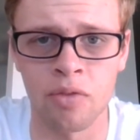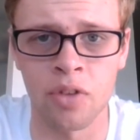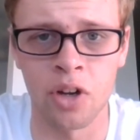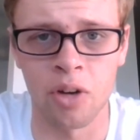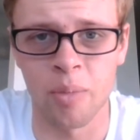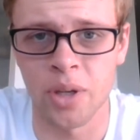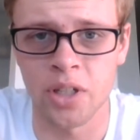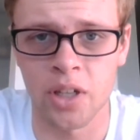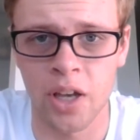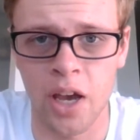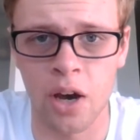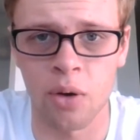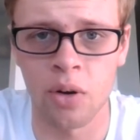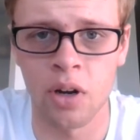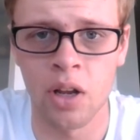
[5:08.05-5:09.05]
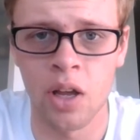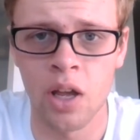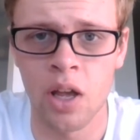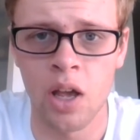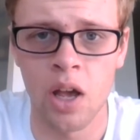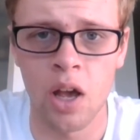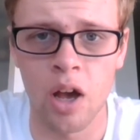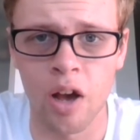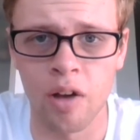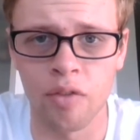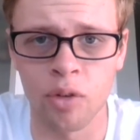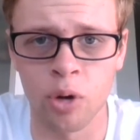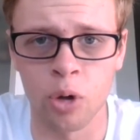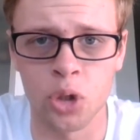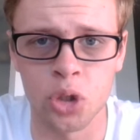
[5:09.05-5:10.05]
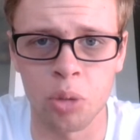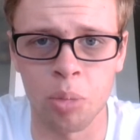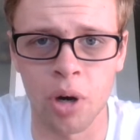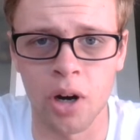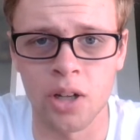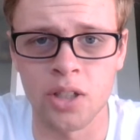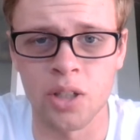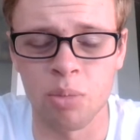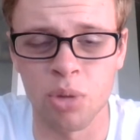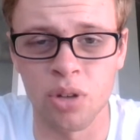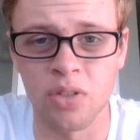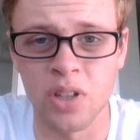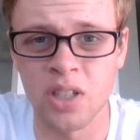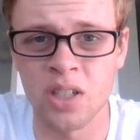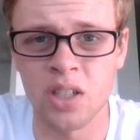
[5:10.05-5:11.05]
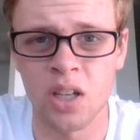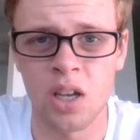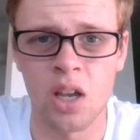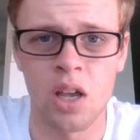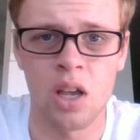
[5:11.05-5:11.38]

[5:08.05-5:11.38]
fear missing out of crucial parts in movies.